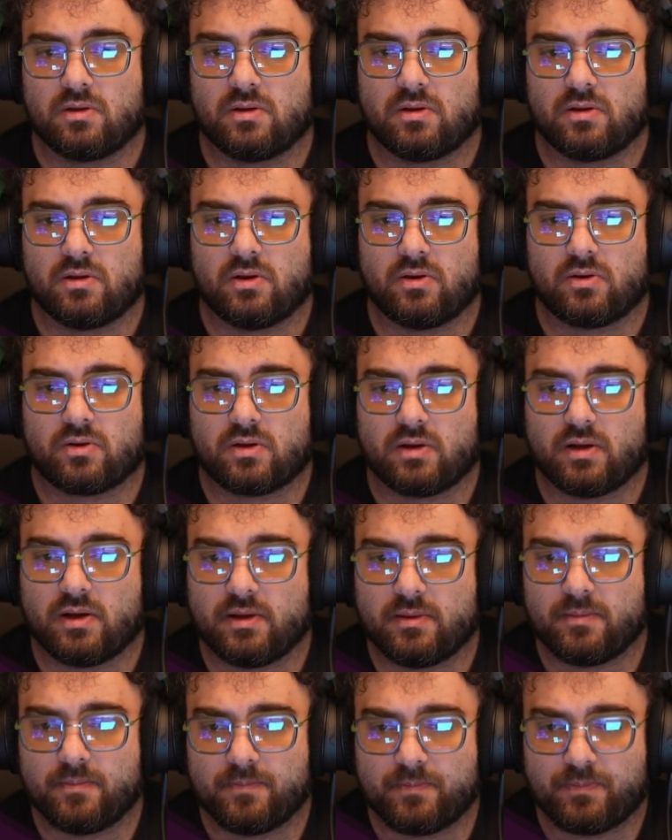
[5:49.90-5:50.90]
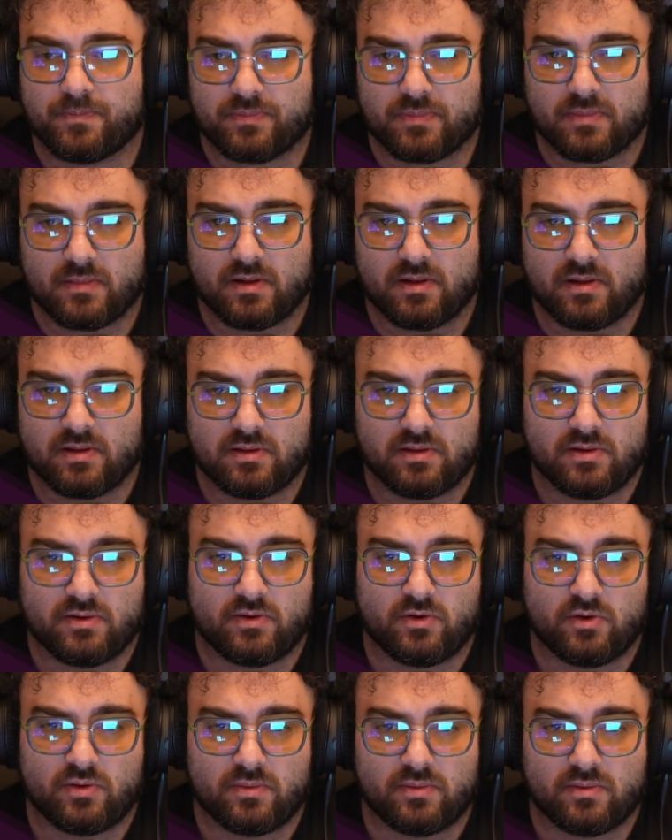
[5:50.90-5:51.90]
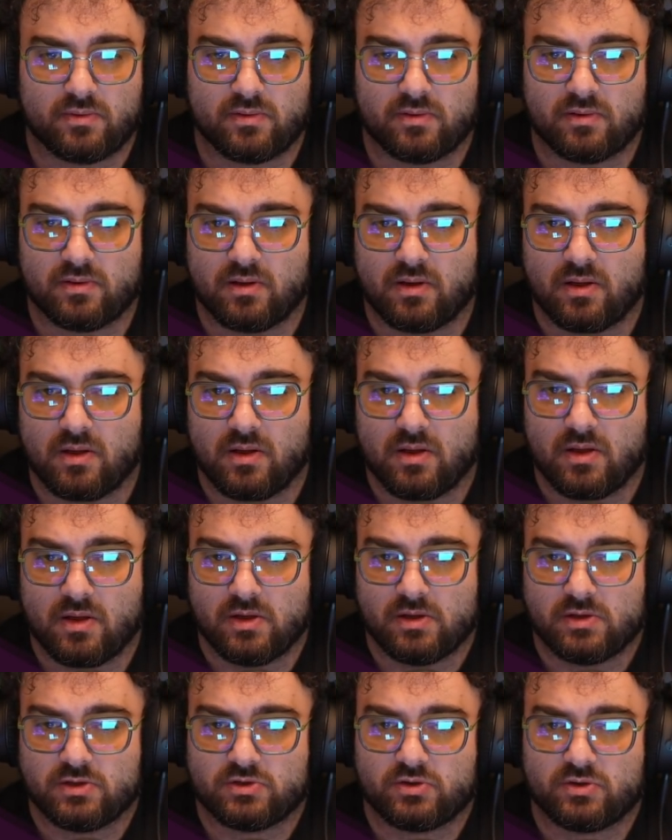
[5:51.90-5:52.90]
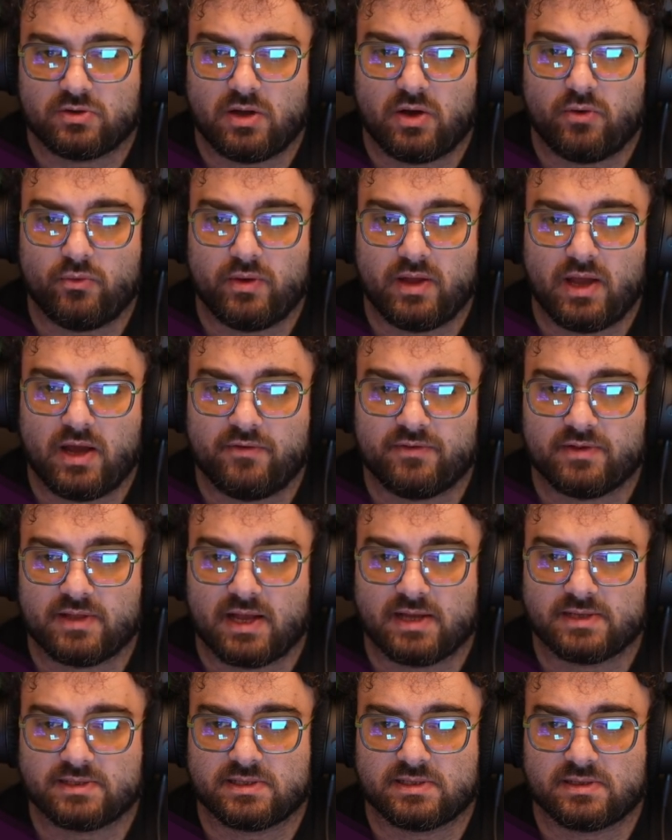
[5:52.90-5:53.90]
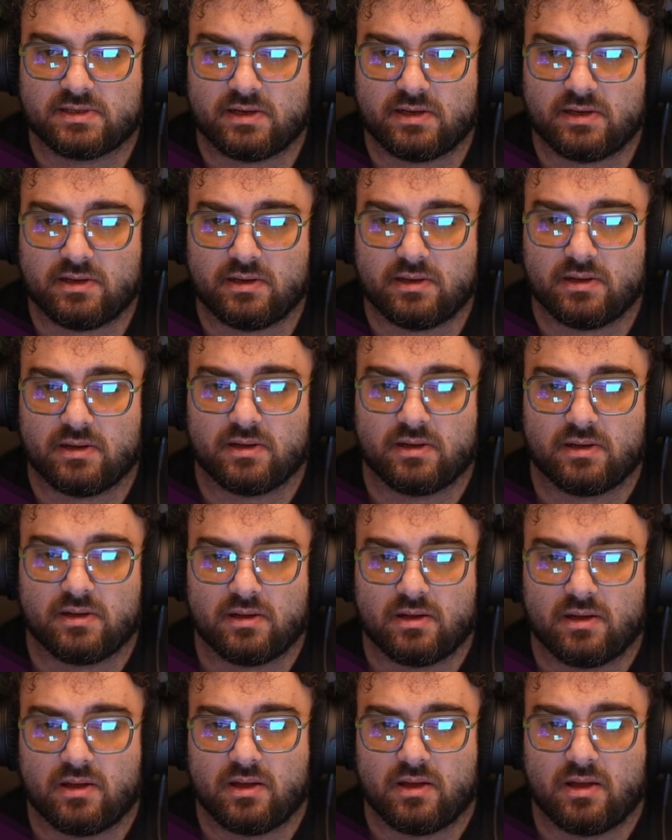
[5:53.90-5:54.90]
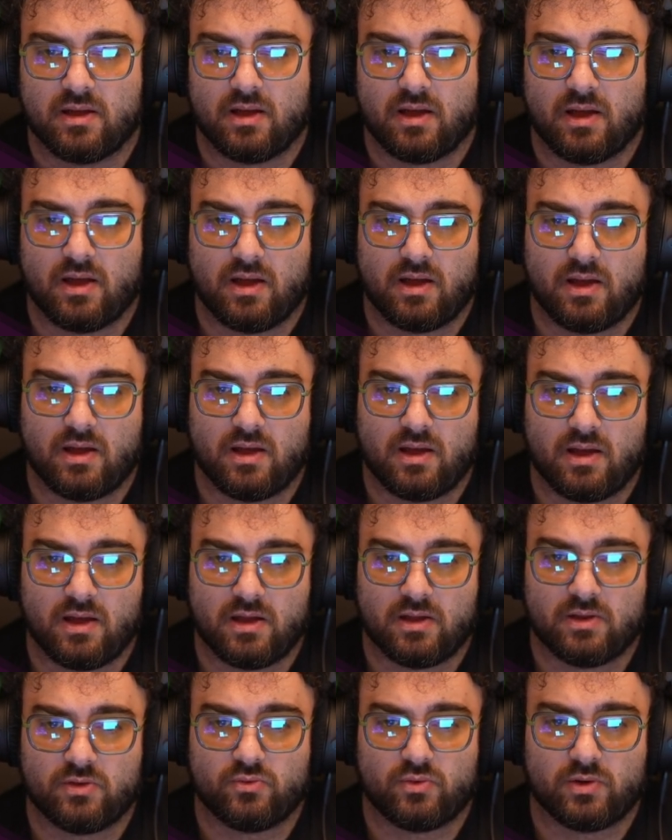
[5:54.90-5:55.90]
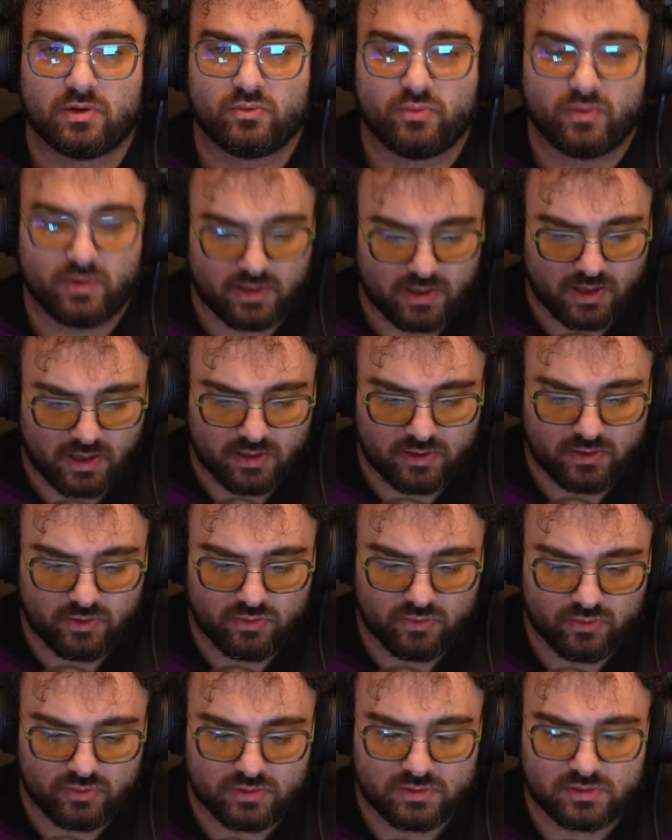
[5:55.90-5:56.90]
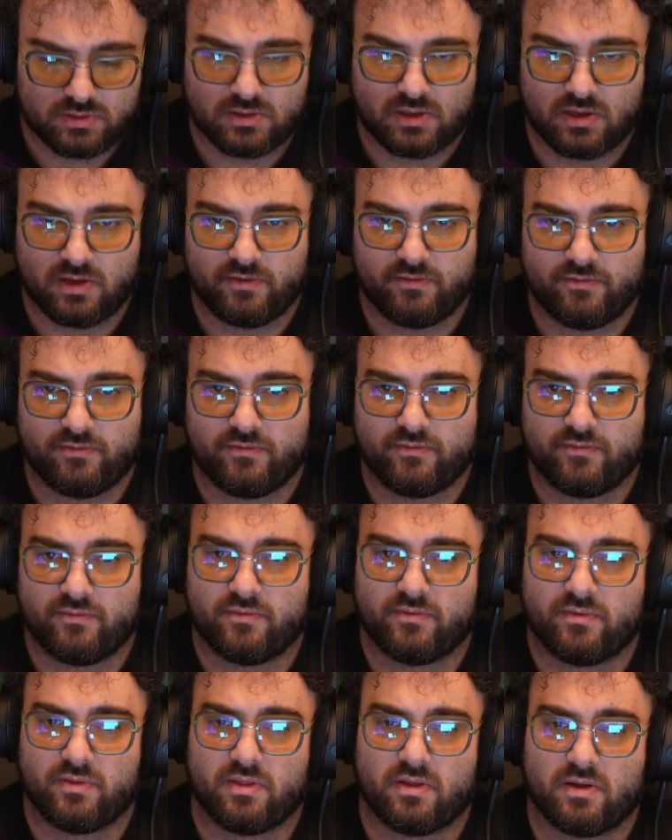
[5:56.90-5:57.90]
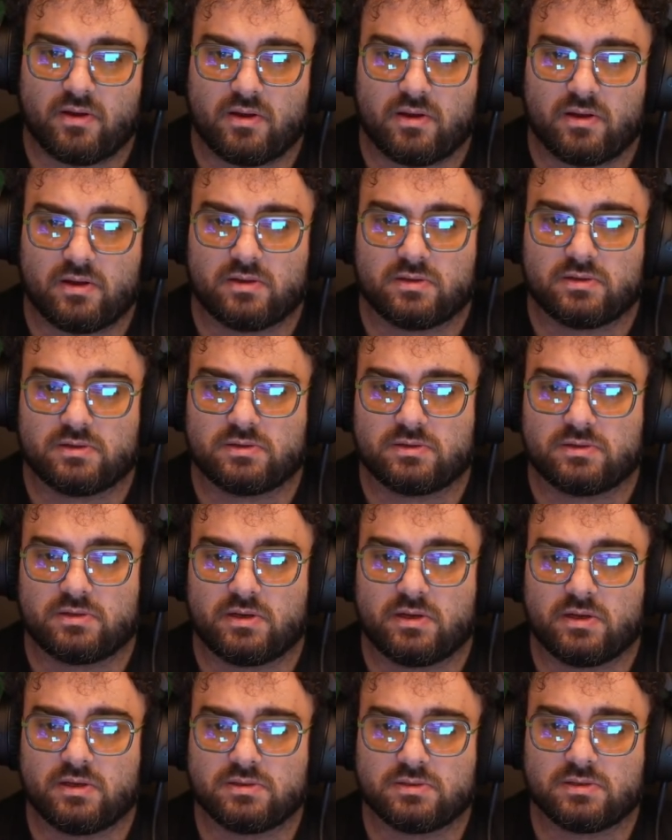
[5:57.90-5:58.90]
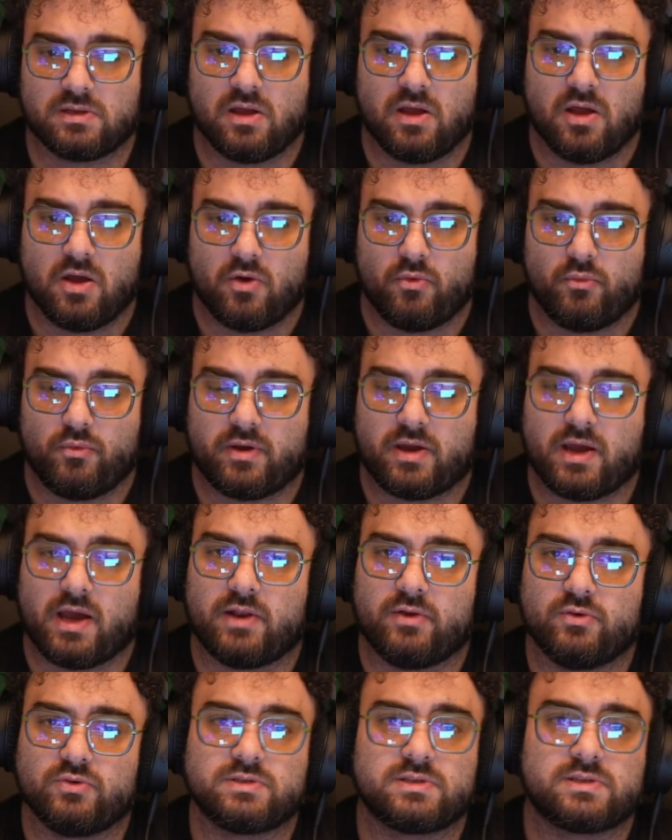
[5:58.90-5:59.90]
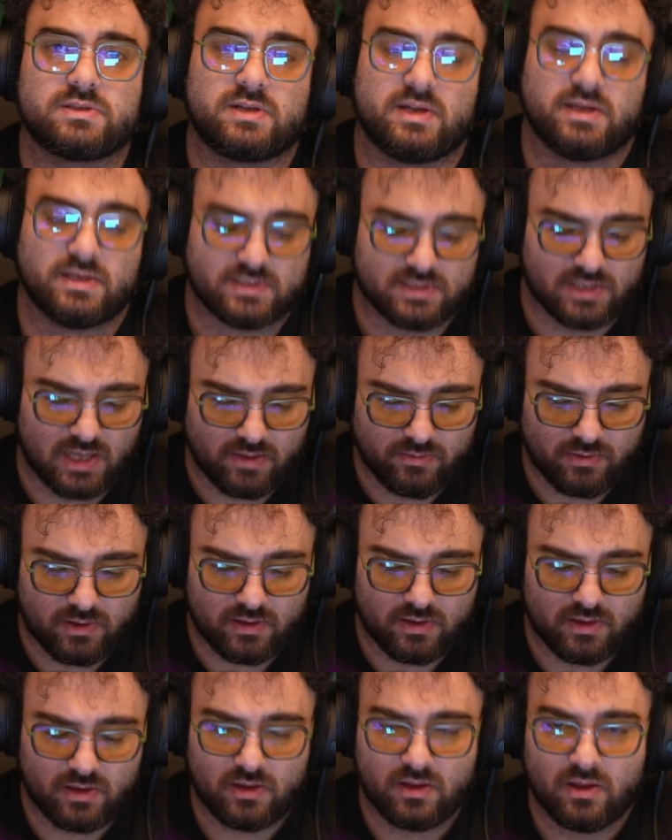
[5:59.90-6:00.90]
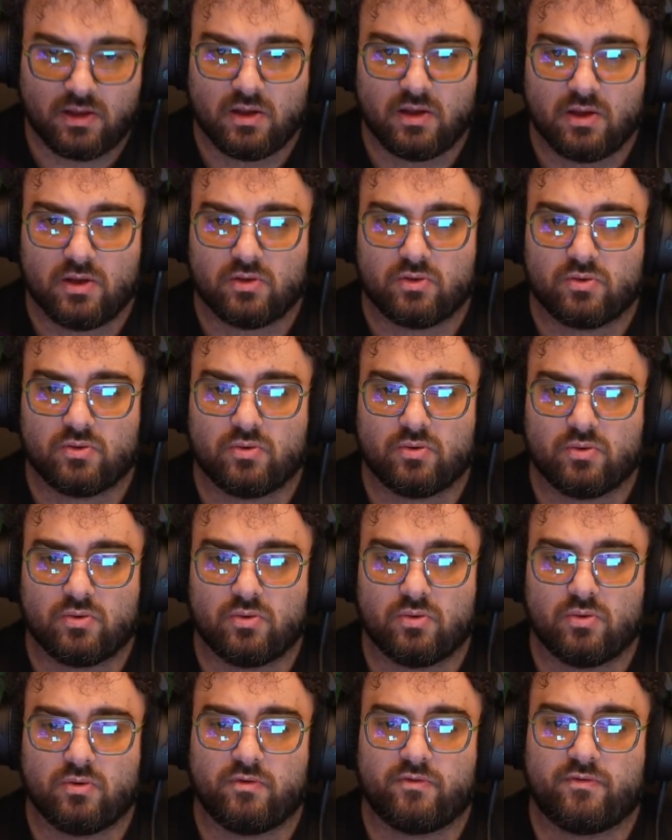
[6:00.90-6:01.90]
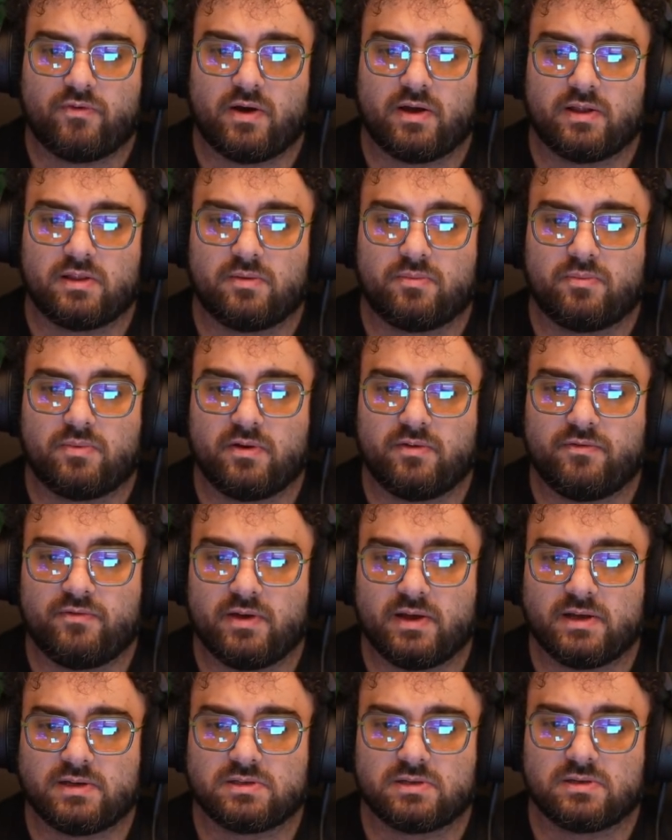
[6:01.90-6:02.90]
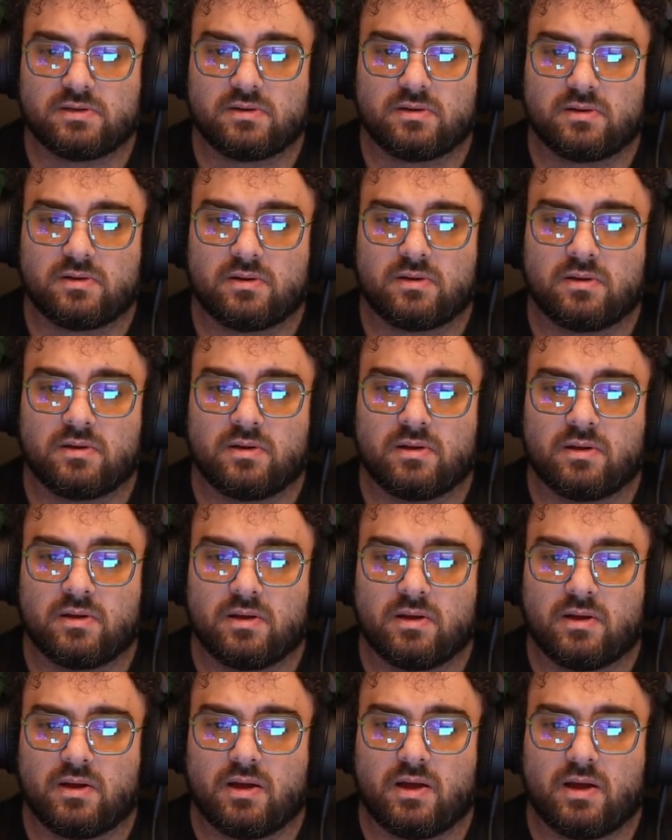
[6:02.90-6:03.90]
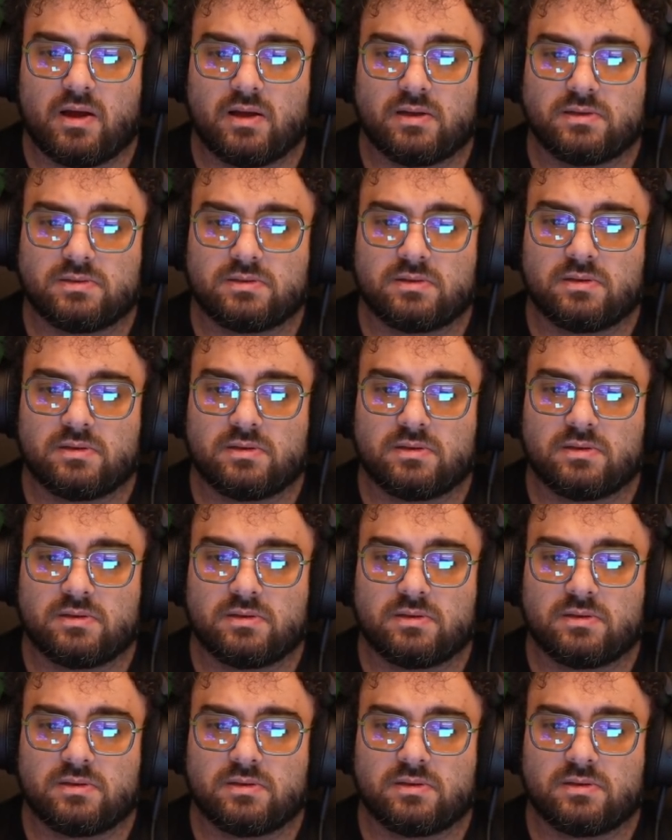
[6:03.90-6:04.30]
Okay, wrong. So now we have it as a string, and what we can use, if the strings, we can use strings library to find the prefix as